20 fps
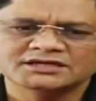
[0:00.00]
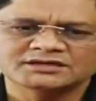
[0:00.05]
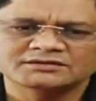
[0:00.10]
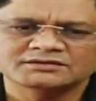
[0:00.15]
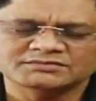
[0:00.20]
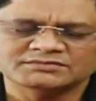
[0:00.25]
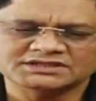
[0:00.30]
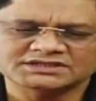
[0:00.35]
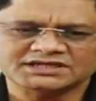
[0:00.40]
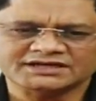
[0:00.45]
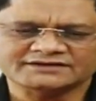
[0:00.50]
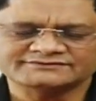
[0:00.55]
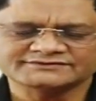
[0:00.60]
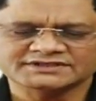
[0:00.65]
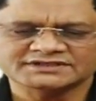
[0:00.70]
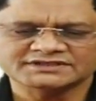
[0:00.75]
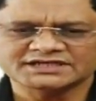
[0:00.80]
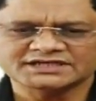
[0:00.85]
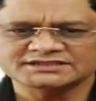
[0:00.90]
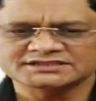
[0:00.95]
but after
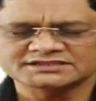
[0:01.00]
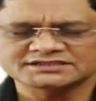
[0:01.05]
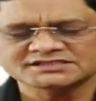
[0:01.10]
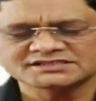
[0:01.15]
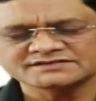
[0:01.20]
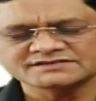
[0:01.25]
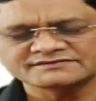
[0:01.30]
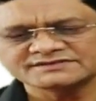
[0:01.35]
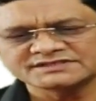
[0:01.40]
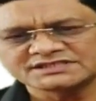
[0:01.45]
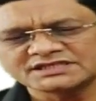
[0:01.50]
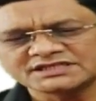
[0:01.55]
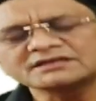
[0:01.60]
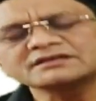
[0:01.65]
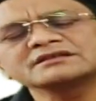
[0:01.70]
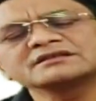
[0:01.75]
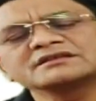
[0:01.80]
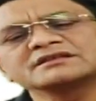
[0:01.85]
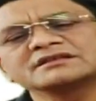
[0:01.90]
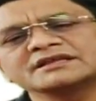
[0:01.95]
1978,
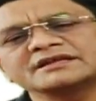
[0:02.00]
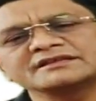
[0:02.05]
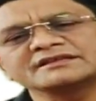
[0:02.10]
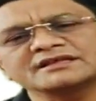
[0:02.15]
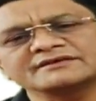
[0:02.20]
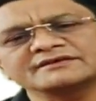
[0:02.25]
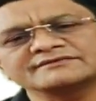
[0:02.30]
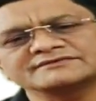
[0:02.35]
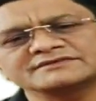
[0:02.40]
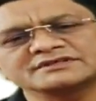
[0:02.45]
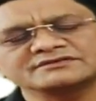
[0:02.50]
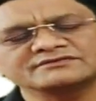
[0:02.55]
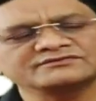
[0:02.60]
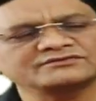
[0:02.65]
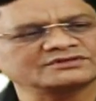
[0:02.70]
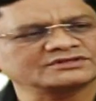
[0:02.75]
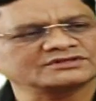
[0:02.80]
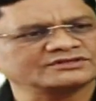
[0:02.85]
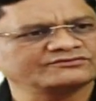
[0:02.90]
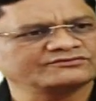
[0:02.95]
that is after
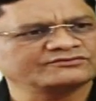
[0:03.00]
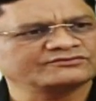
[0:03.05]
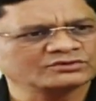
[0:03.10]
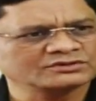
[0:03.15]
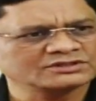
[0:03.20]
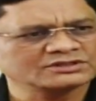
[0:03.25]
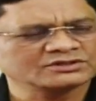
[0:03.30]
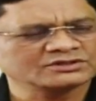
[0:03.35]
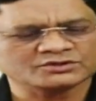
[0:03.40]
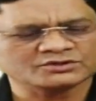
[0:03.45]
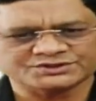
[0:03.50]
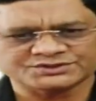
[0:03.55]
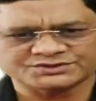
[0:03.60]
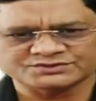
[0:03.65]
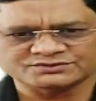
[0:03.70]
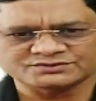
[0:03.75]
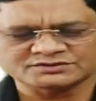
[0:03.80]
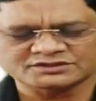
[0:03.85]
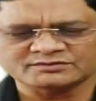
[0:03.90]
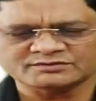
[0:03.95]
44th
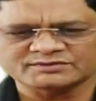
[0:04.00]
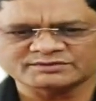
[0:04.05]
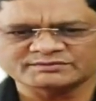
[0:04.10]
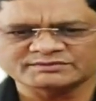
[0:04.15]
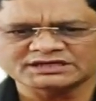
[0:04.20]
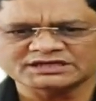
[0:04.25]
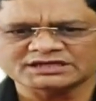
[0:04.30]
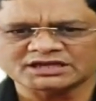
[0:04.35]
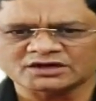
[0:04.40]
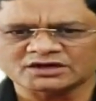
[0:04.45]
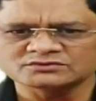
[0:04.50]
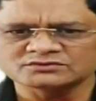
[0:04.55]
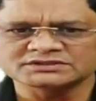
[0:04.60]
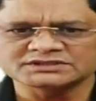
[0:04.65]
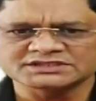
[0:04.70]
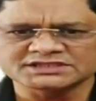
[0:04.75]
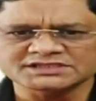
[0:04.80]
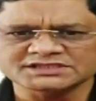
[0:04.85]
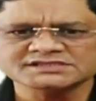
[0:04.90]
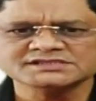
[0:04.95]
constitutional amendment, now
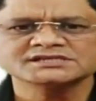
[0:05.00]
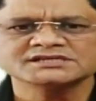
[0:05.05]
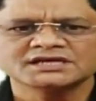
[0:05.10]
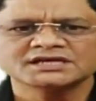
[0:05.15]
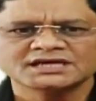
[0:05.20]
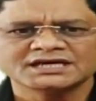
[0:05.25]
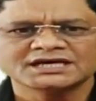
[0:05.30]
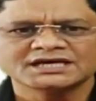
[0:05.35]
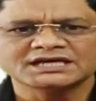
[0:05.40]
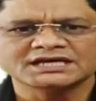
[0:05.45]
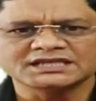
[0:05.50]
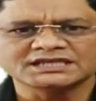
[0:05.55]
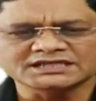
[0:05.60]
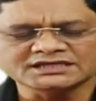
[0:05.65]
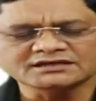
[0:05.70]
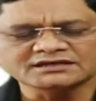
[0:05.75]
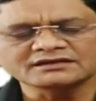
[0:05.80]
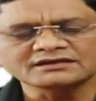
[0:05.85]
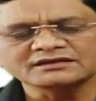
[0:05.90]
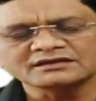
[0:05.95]
it is
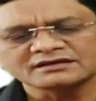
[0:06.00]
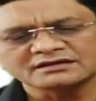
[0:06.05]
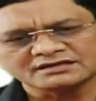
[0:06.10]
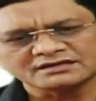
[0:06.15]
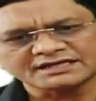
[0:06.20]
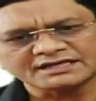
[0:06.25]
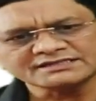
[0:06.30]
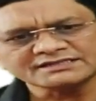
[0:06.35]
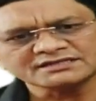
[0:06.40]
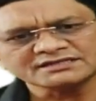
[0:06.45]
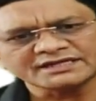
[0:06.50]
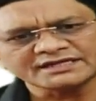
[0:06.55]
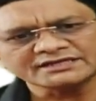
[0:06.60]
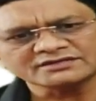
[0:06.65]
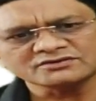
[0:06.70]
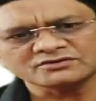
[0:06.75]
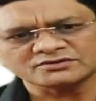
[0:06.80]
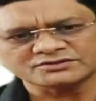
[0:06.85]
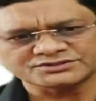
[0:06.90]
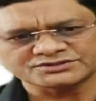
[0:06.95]
legal right
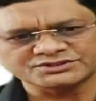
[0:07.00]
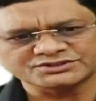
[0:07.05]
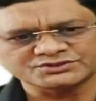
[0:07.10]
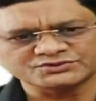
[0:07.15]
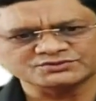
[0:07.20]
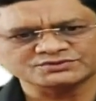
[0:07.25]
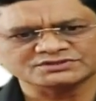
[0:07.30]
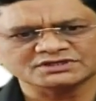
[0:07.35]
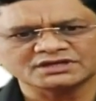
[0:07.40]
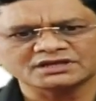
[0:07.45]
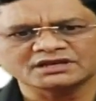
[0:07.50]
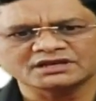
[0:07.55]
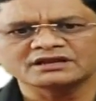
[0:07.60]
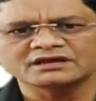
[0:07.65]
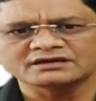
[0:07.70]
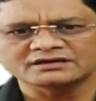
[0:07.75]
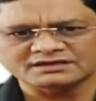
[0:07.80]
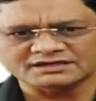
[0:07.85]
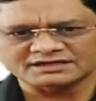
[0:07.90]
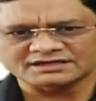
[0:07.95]
and constitutional
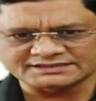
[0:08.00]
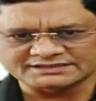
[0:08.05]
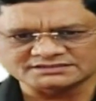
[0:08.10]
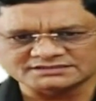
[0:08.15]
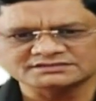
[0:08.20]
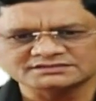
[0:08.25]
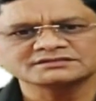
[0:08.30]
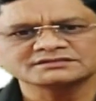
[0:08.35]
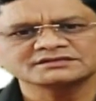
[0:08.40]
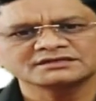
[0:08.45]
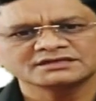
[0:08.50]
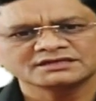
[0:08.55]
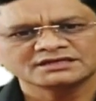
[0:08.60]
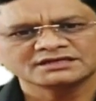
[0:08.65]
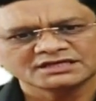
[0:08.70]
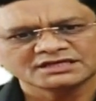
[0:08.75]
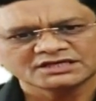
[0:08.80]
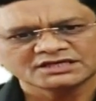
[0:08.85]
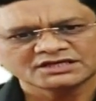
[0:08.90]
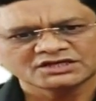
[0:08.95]
right.
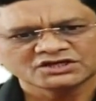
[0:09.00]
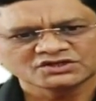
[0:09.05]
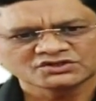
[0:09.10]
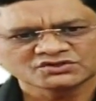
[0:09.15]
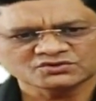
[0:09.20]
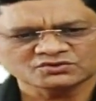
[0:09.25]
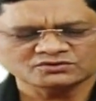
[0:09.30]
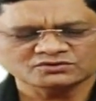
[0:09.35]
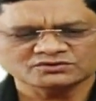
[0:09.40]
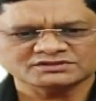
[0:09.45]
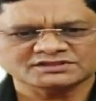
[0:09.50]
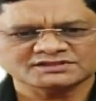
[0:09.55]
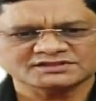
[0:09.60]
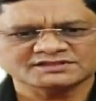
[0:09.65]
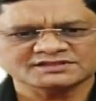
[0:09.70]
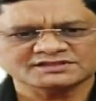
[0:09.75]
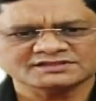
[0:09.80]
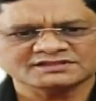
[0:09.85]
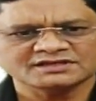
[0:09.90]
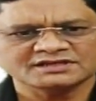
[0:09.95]
So this
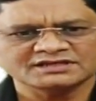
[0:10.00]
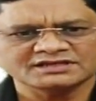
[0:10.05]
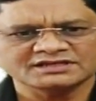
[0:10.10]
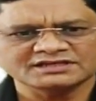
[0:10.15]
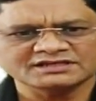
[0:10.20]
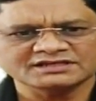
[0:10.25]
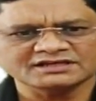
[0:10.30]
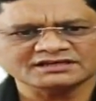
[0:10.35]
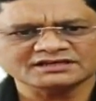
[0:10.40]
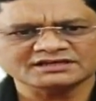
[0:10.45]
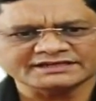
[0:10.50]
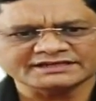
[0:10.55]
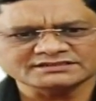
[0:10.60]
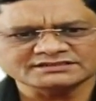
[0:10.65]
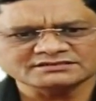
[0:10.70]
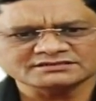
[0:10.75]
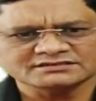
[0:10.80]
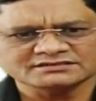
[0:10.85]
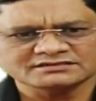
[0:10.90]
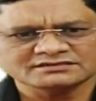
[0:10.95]
is legal
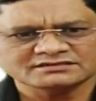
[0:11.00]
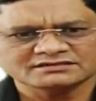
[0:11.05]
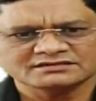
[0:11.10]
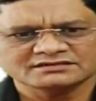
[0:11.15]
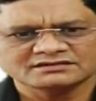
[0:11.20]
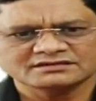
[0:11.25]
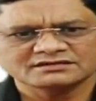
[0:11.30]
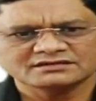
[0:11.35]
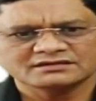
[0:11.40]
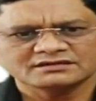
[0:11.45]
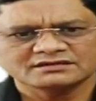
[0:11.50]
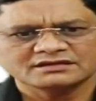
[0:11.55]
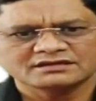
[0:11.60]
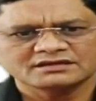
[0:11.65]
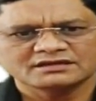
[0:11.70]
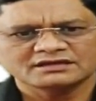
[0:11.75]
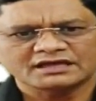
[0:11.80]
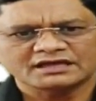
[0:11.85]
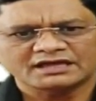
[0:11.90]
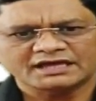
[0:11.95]
right,
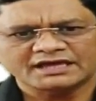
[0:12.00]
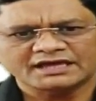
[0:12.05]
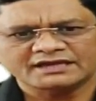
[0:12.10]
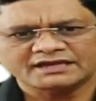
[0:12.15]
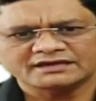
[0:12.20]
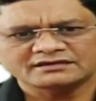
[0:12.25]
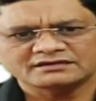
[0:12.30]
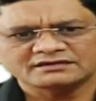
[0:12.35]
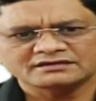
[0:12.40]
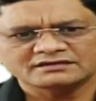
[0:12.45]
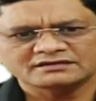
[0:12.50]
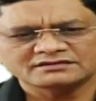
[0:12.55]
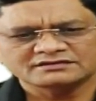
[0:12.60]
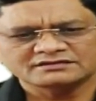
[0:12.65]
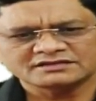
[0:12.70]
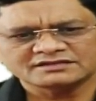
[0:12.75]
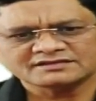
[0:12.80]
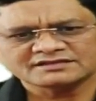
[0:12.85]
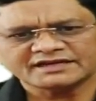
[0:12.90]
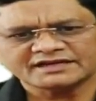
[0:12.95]
and
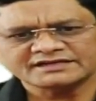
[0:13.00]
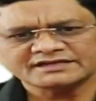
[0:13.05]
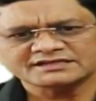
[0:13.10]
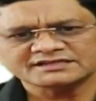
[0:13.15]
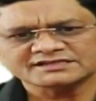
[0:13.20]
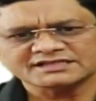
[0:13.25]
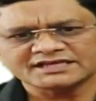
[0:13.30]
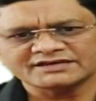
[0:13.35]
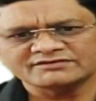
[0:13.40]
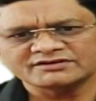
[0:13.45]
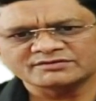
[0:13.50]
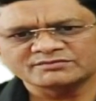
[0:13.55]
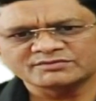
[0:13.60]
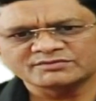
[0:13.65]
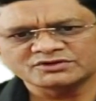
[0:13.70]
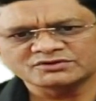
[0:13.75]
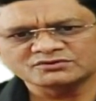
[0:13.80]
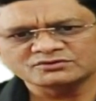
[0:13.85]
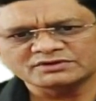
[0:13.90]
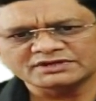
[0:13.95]
this right is
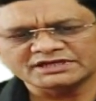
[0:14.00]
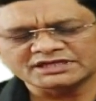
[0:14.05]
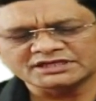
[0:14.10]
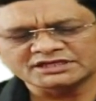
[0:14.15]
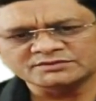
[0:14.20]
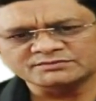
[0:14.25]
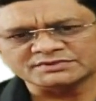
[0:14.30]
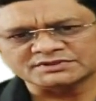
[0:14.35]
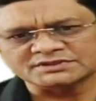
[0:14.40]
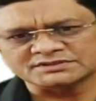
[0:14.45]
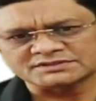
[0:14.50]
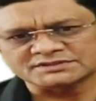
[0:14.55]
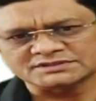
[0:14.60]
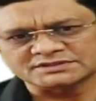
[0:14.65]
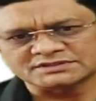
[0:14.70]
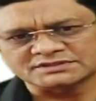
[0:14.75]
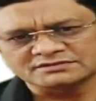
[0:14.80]
available to any person